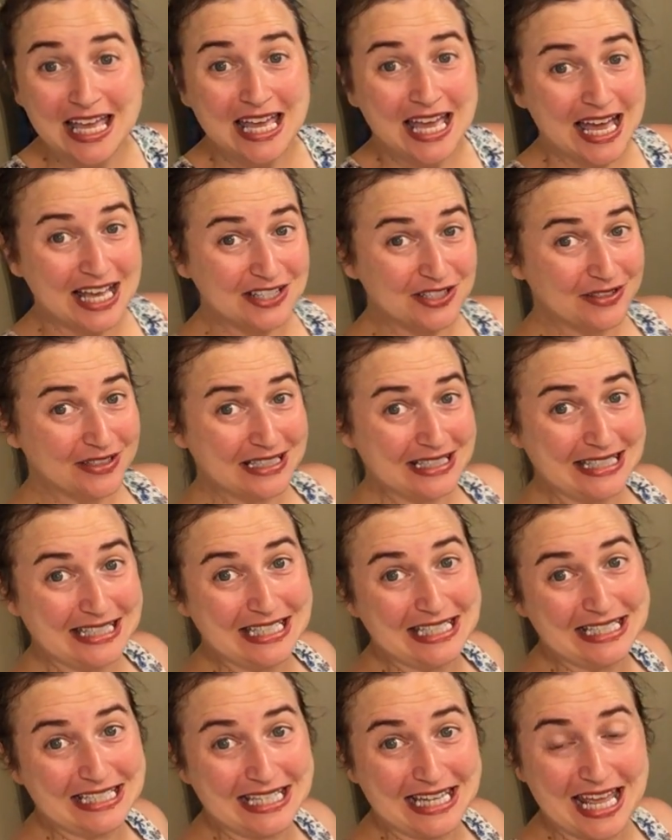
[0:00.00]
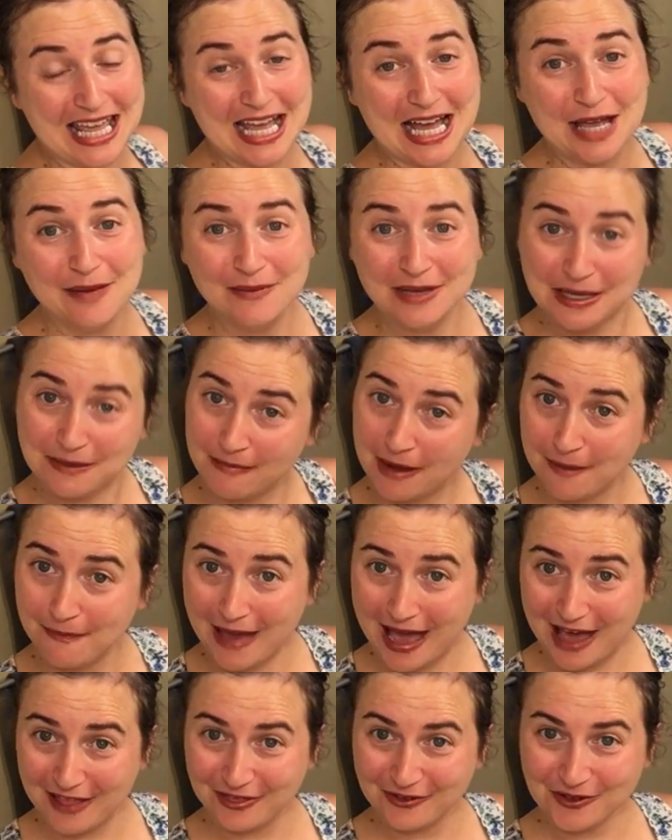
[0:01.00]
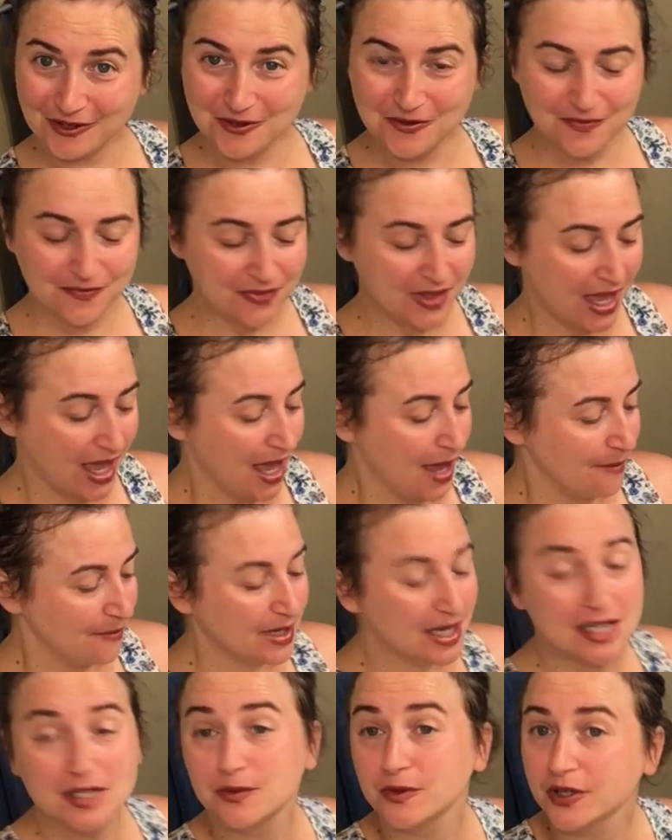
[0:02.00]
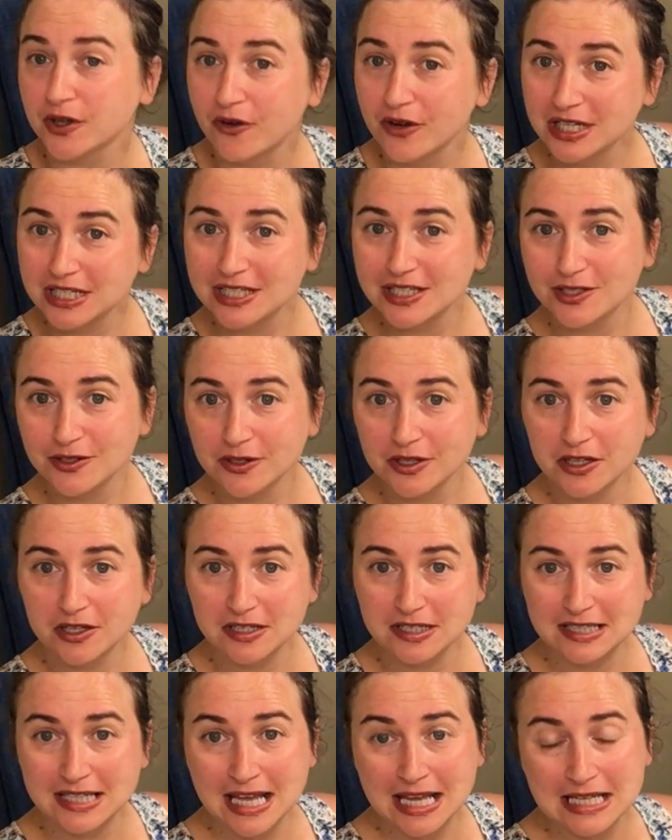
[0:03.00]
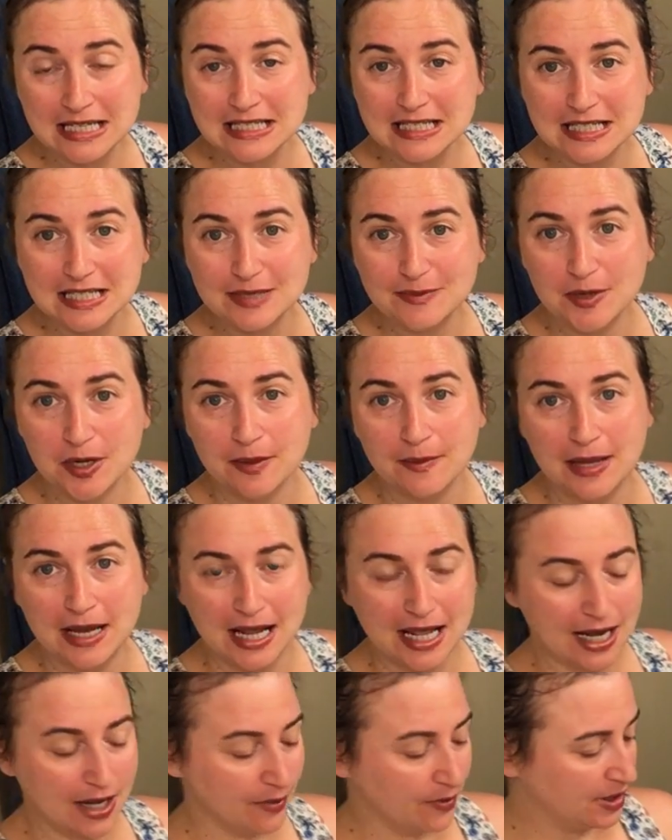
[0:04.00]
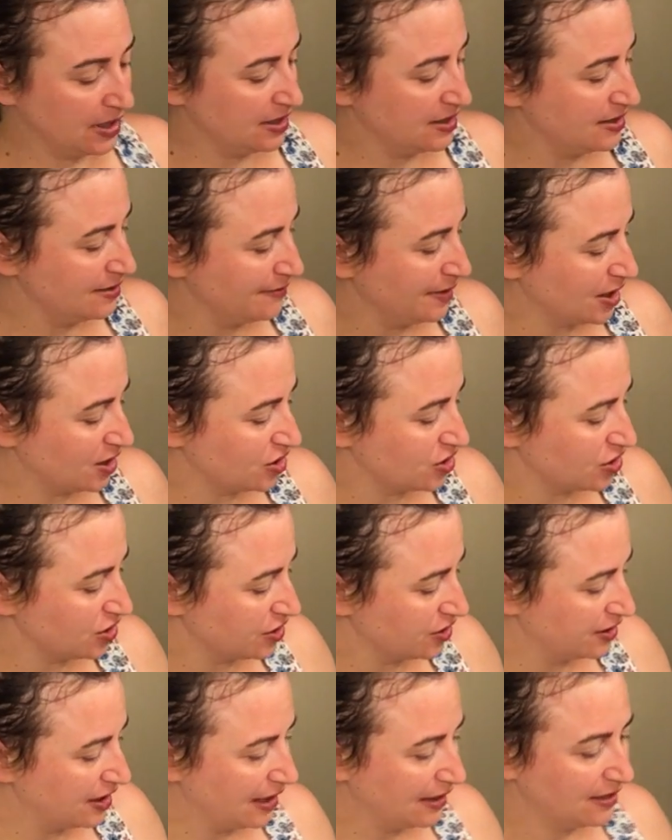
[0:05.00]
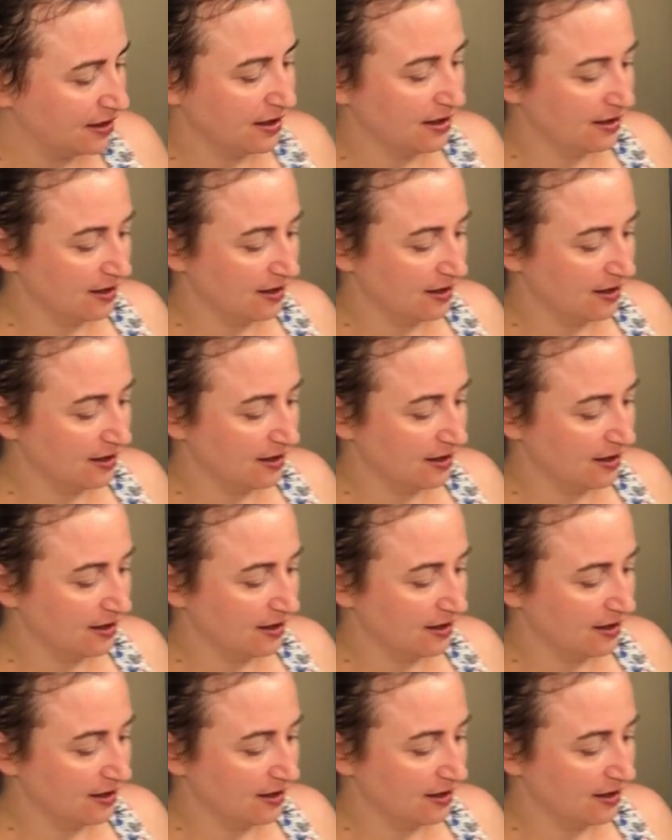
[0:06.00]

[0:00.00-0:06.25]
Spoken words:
As you can see today, I'm in my bathroom because we're going to do a little science experiment, and I wanted to make sure that